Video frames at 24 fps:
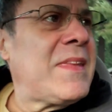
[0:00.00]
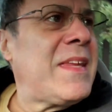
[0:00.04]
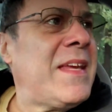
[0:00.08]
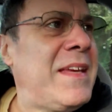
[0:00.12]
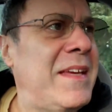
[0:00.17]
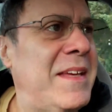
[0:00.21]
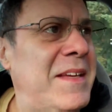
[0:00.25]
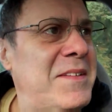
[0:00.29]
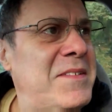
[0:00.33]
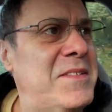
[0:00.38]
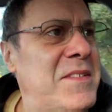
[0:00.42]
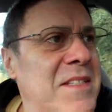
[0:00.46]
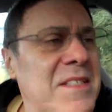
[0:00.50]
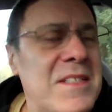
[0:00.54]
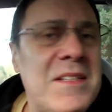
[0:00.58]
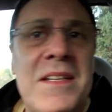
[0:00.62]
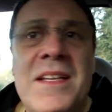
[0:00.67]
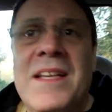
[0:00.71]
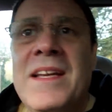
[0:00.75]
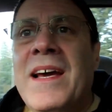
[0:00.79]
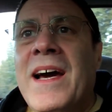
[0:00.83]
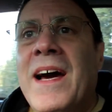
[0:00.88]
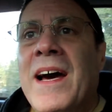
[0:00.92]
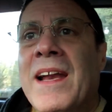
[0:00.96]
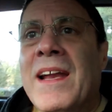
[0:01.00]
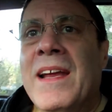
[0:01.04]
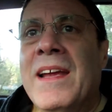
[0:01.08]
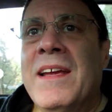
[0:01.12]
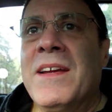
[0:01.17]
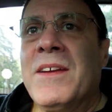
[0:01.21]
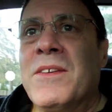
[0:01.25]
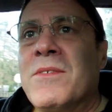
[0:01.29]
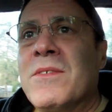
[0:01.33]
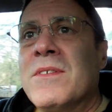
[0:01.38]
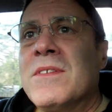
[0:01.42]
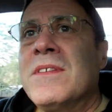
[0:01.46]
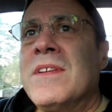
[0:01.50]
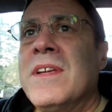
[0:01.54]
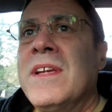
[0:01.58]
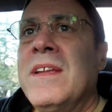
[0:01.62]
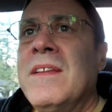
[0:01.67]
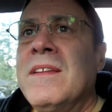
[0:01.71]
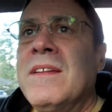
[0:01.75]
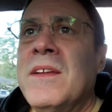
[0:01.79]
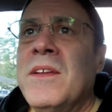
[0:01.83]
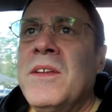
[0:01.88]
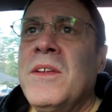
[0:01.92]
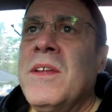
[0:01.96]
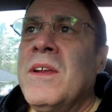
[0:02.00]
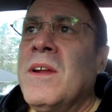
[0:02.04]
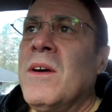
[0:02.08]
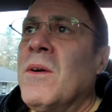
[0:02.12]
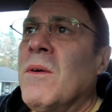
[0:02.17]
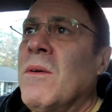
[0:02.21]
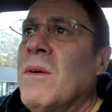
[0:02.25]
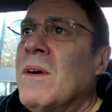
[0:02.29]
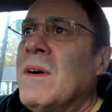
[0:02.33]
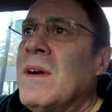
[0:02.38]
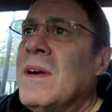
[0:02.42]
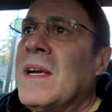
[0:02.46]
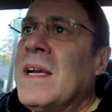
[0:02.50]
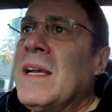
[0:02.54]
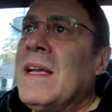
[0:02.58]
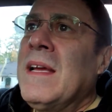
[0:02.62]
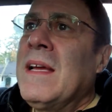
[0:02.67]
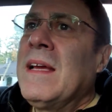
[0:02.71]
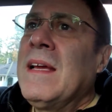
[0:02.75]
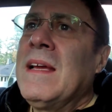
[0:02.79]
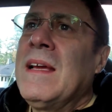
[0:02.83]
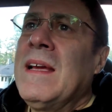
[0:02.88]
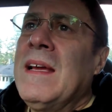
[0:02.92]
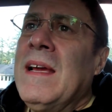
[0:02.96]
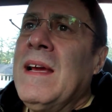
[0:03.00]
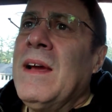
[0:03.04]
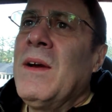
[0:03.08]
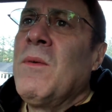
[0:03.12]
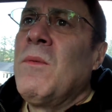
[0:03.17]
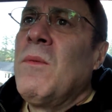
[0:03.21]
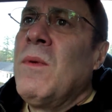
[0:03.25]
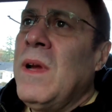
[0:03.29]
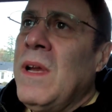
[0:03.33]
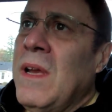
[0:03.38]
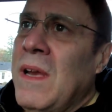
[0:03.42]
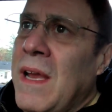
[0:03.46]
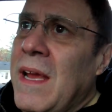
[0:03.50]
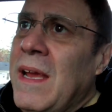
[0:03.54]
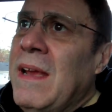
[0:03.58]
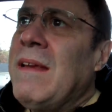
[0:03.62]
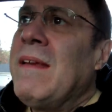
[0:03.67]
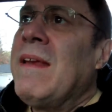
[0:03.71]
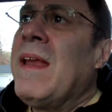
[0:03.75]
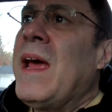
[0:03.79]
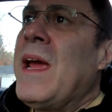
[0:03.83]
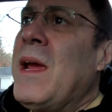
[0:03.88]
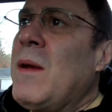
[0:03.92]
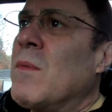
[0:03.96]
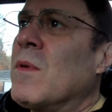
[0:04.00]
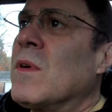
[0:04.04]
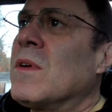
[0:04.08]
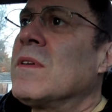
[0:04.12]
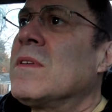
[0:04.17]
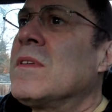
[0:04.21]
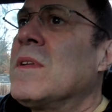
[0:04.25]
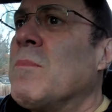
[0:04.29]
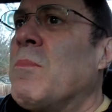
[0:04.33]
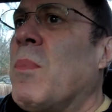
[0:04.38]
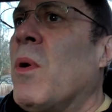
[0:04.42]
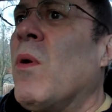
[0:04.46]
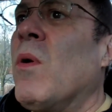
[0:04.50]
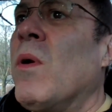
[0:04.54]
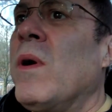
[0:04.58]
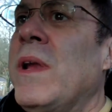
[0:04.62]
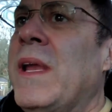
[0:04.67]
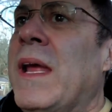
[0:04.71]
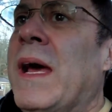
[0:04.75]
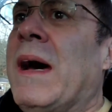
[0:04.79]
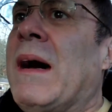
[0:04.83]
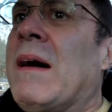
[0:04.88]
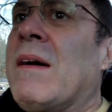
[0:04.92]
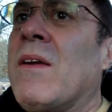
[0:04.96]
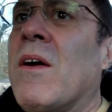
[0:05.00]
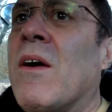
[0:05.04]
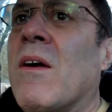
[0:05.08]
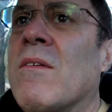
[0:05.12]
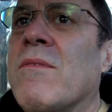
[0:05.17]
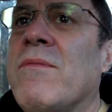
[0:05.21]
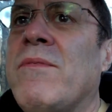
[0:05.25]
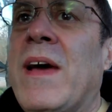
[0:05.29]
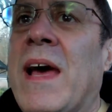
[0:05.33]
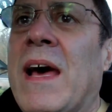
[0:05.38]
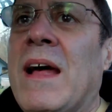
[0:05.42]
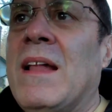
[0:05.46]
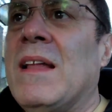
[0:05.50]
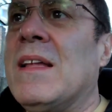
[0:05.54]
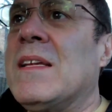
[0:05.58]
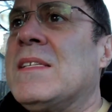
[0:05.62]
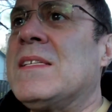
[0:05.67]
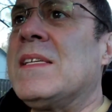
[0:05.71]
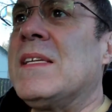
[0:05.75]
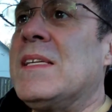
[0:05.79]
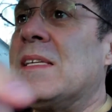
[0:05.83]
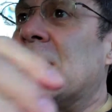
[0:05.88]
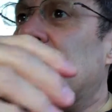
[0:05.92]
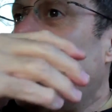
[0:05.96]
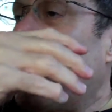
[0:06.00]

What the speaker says: it's just kind of interesting that, you know, we need neighbors to point out our fallacies